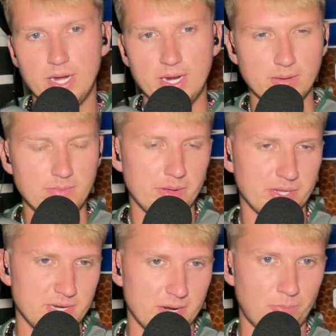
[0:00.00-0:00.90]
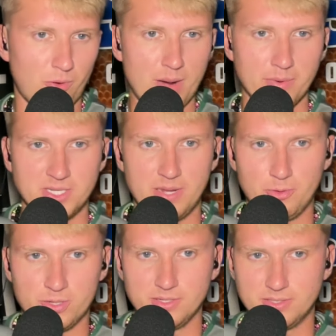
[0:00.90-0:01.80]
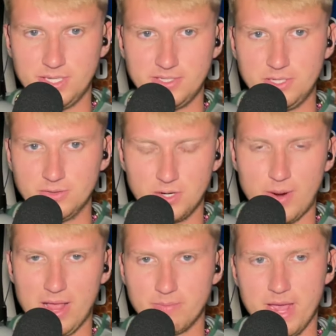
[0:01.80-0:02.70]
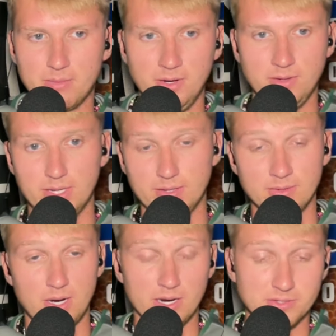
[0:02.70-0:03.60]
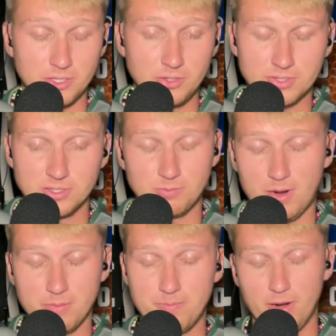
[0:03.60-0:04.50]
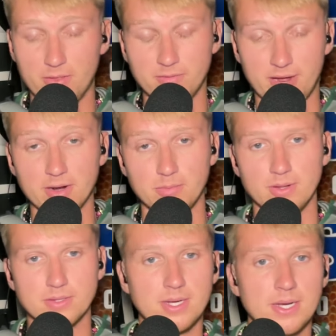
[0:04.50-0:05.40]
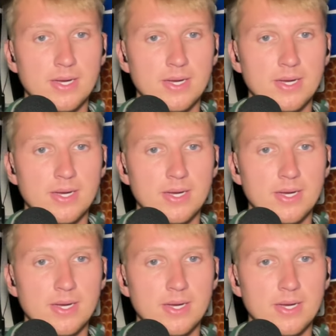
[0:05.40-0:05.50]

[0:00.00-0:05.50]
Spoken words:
And maybe it's not a prime example because TCU is no Alabama. And honestly, Houston's probably better than Vanderbilt.